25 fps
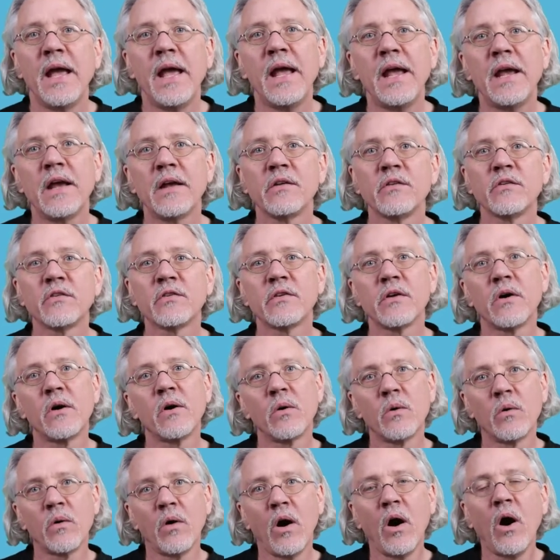And
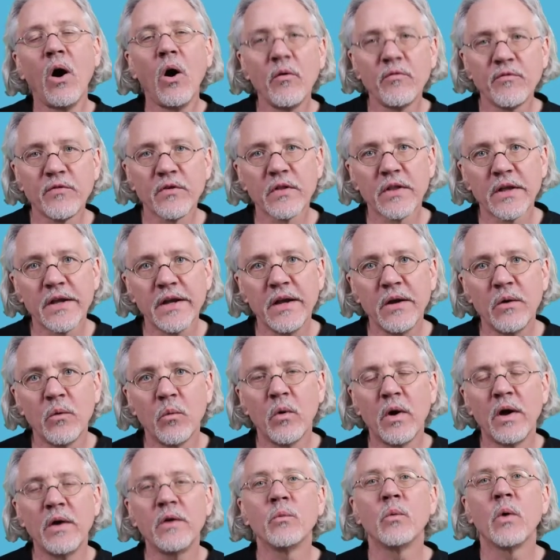so hopefully
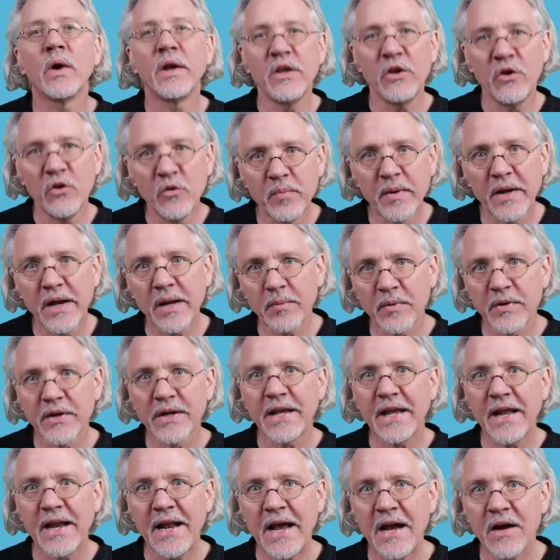what you've been able to
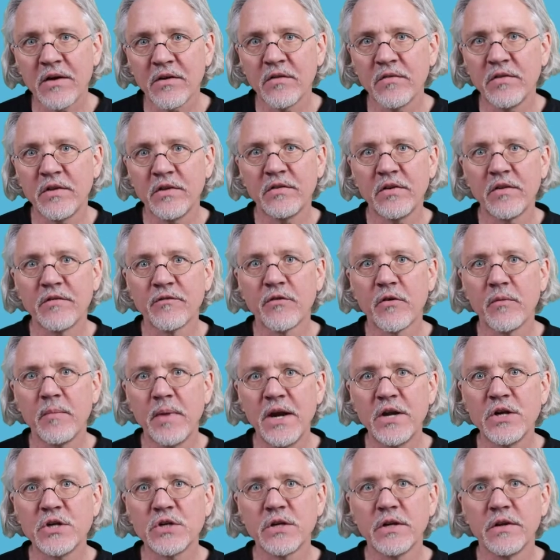get out of this
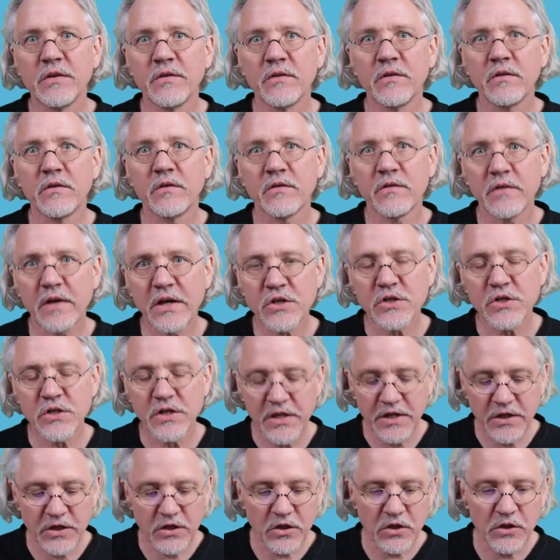information
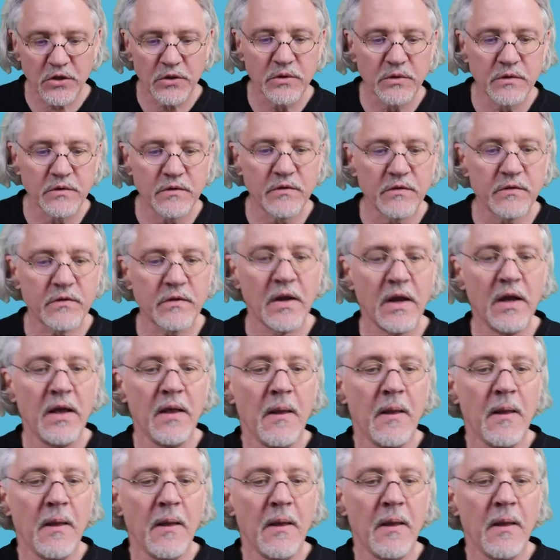session includes